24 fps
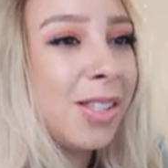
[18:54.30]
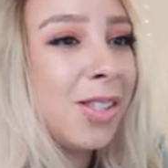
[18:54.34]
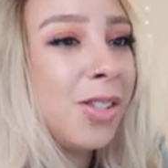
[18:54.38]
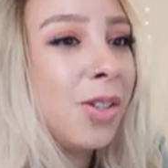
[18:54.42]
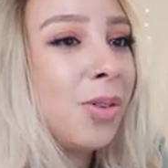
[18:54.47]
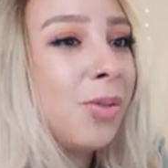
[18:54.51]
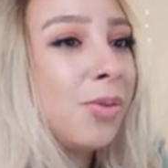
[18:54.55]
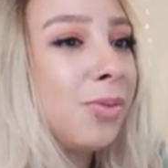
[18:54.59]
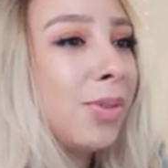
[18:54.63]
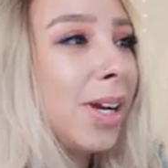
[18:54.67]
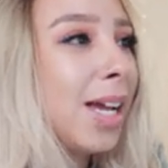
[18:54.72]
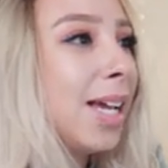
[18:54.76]
That's
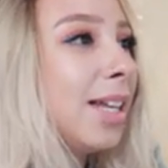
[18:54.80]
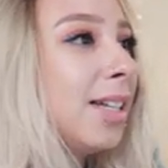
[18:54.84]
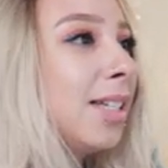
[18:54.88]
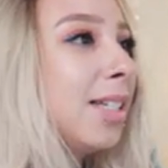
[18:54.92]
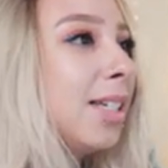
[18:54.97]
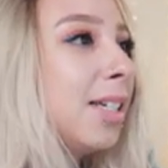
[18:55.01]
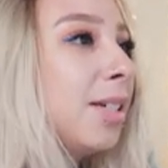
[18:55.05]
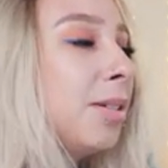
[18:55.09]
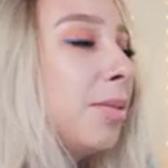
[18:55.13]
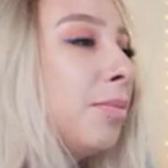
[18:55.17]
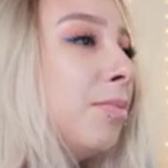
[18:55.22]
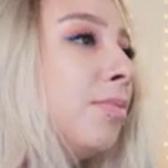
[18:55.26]
so
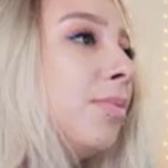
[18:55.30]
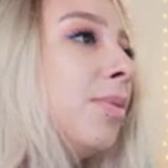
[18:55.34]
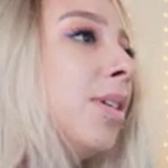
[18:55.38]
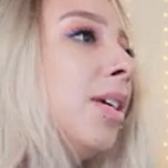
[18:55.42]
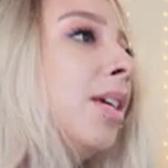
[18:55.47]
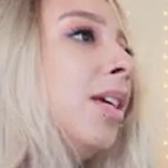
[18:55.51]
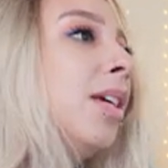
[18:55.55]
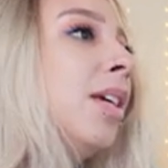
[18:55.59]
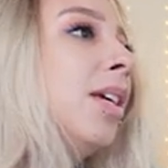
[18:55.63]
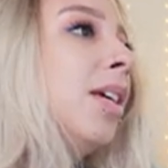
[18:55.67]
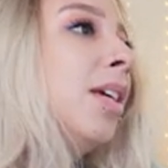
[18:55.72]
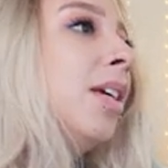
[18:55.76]
random.
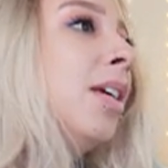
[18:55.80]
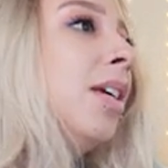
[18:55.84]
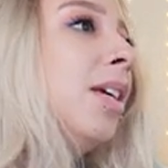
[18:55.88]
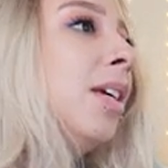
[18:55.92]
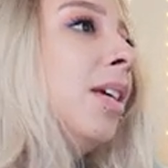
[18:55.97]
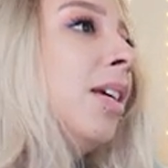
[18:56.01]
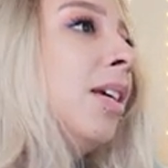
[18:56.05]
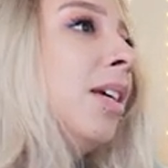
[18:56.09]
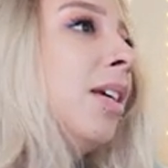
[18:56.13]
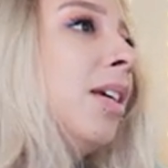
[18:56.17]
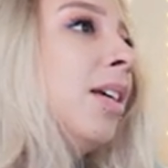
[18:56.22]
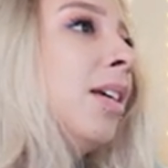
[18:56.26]

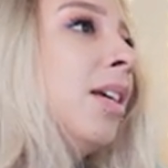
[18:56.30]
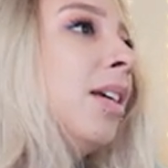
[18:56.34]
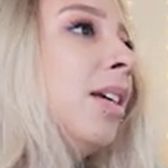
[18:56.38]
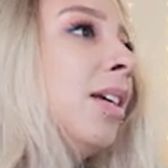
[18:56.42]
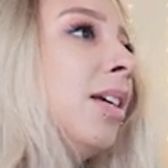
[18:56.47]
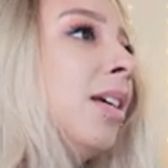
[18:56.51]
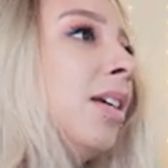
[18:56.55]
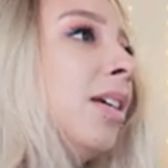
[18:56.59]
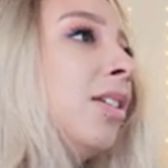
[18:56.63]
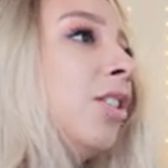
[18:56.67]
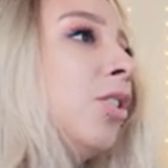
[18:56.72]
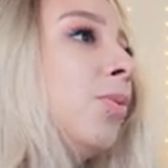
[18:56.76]

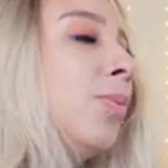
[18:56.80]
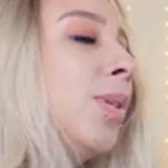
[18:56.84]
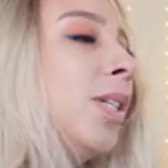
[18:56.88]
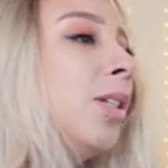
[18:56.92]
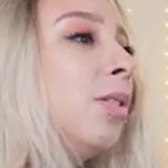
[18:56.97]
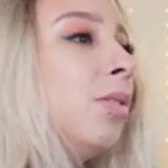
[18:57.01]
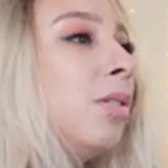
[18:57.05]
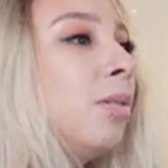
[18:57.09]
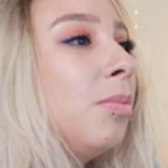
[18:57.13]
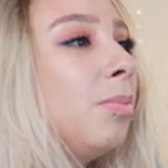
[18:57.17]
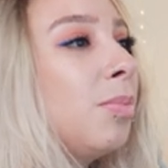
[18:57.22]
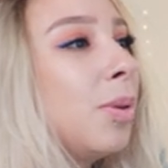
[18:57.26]
Should we
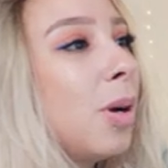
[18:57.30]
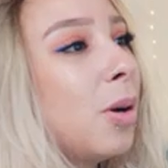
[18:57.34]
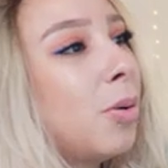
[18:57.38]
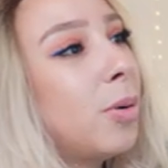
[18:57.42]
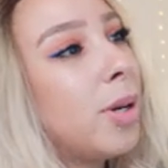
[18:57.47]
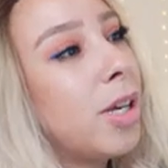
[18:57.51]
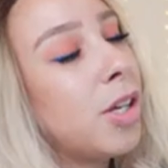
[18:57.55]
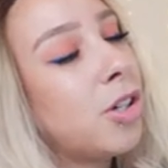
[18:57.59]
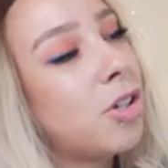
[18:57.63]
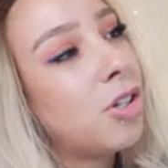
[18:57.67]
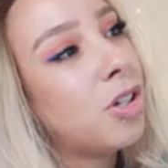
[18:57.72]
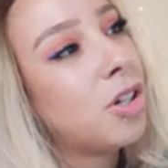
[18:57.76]
do the
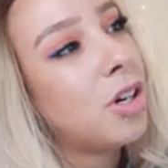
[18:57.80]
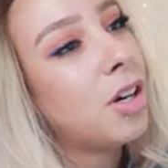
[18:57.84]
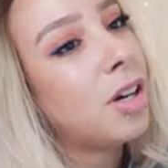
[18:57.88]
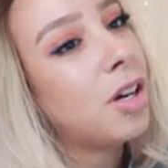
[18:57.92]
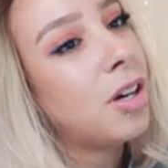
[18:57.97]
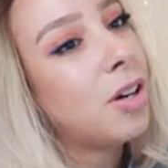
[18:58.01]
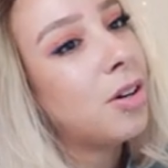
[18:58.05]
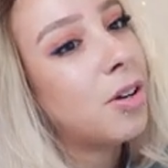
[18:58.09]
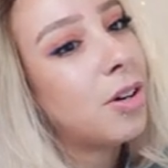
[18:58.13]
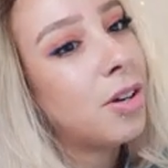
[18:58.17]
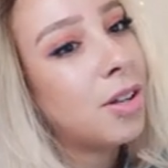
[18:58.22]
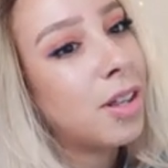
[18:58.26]
Bowie
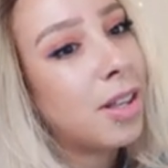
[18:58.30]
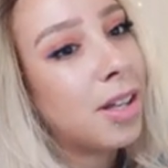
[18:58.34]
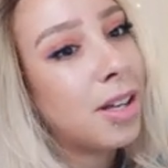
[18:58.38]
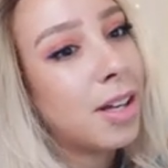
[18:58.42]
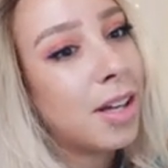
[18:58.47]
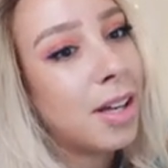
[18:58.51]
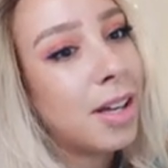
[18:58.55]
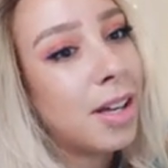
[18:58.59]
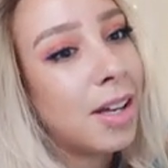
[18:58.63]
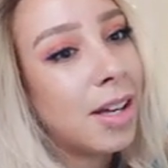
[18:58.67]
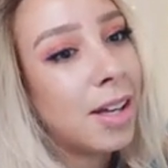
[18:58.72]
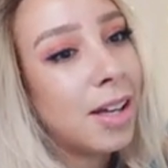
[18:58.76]
shirt or
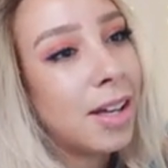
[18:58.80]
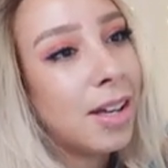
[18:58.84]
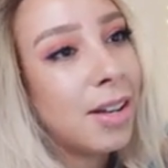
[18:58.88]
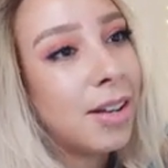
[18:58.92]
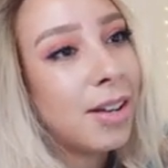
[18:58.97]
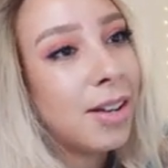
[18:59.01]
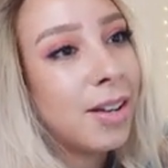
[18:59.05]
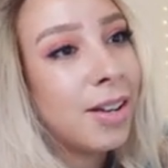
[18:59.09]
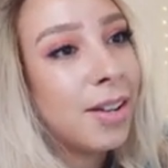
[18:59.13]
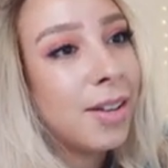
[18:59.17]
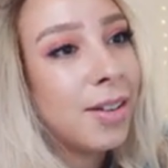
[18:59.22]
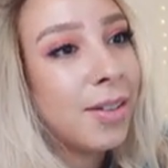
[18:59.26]

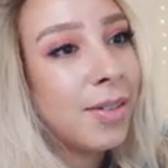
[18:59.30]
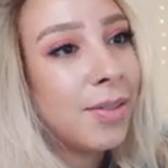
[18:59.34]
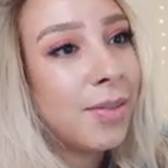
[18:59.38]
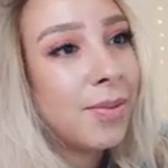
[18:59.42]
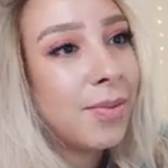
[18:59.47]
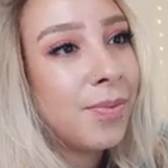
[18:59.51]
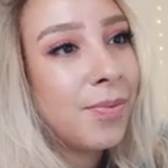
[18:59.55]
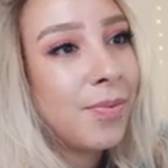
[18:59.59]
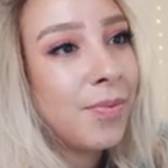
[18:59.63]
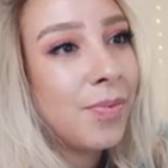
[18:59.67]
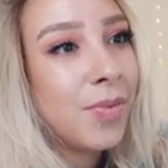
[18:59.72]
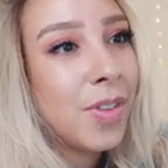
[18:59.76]

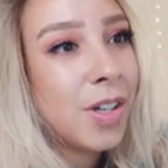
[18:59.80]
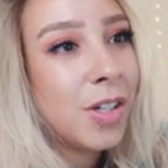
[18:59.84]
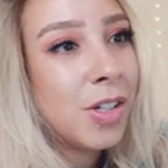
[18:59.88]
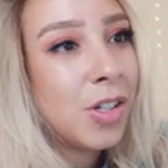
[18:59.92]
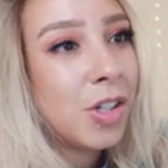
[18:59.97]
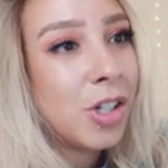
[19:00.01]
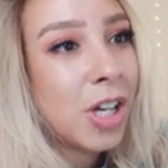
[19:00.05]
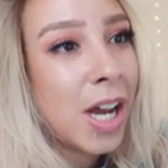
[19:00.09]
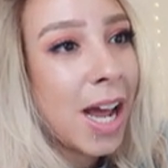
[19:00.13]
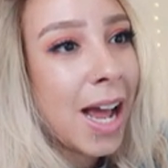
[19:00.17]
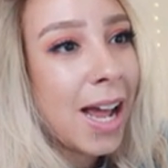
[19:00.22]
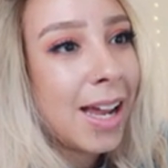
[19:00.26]
the the
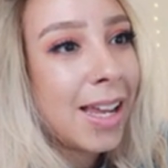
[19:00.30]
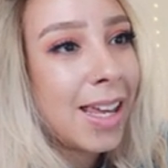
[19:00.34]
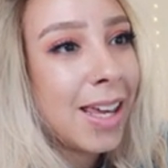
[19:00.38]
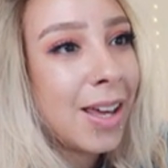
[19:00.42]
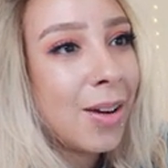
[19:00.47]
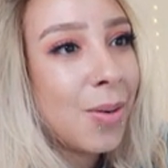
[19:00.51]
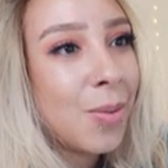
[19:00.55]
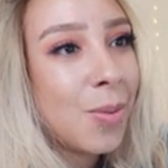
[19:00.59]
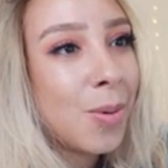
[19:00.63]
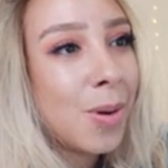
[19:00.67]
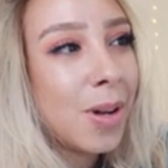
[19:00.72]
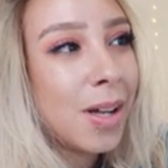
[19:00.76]

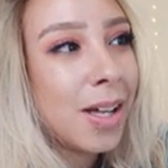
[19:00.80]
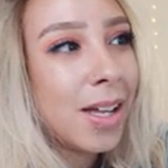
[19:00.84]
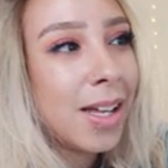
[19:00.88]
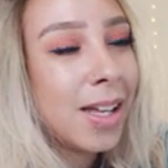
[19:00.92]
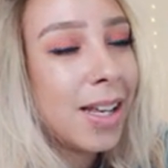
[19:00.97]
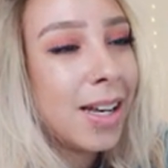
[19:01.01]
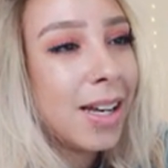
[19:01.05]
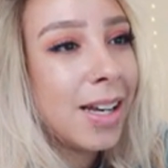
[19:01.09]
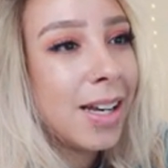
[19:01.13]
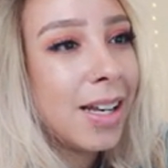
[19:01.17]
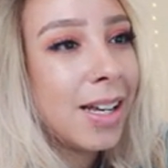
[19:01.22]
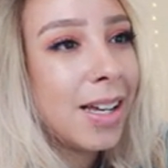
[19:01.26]
jacket
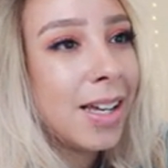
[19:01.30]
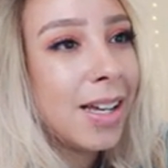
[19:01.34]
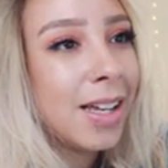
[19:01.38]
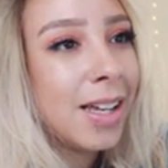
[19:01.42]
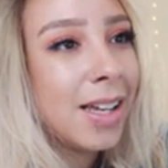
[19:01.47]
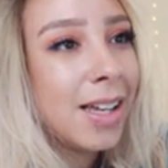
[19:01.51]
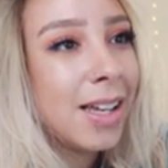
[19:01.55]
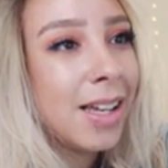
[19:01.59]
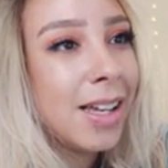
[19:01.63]
one?